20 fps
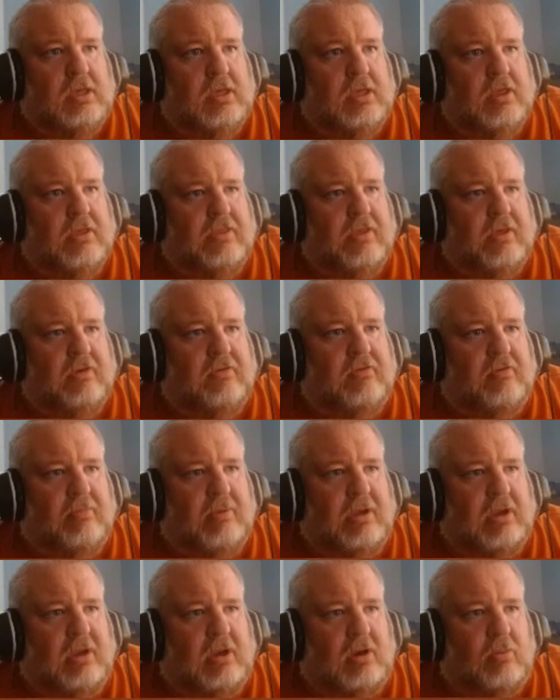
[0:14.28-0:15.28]
Thanks for
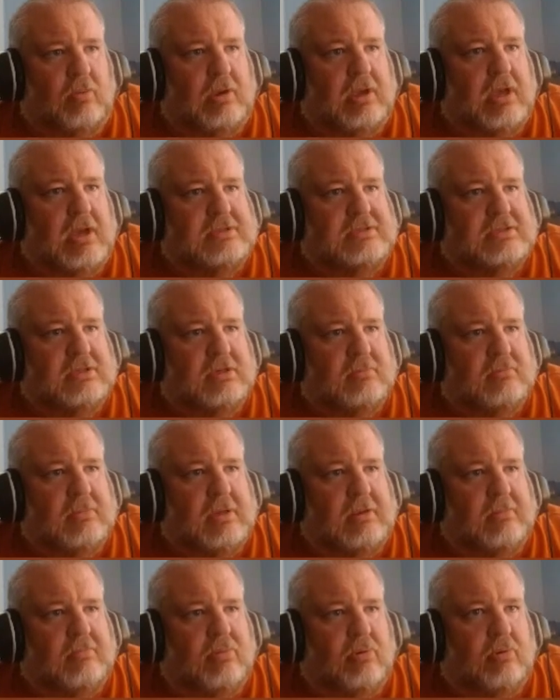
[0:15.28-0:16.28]
being here. We got
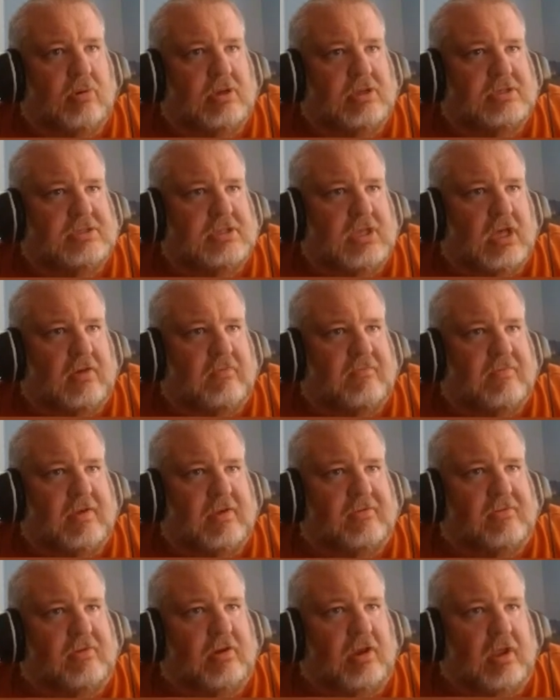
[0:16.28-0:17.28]
some important stuff
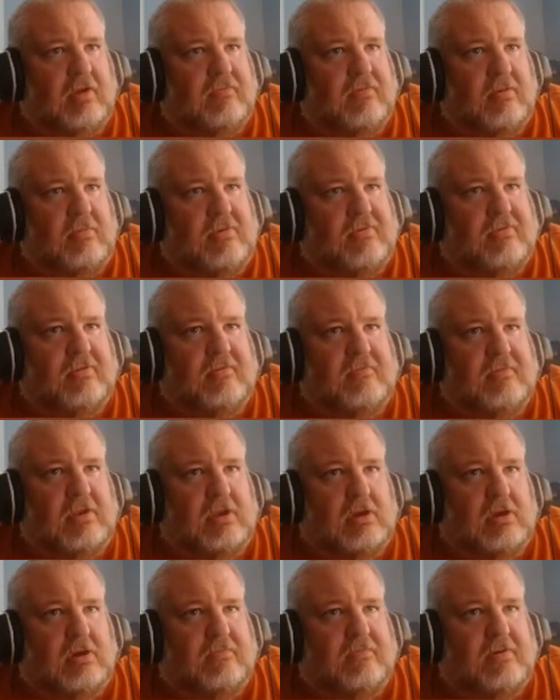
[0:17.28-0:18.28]
yesterday. If you missed the
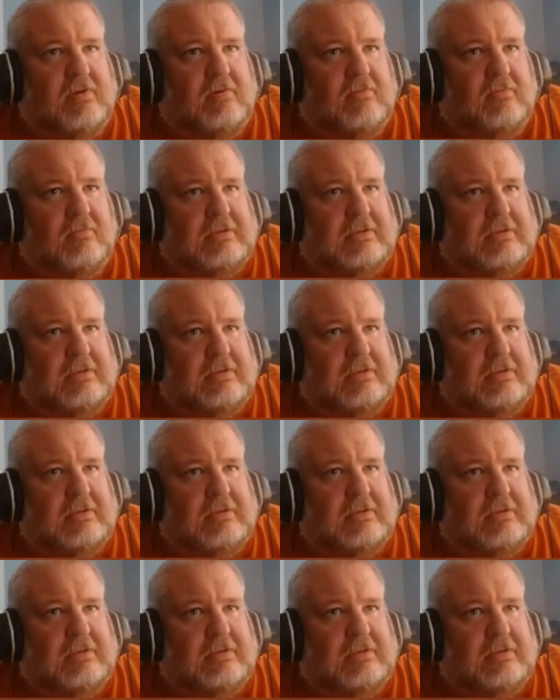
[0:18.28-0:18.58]
video, if you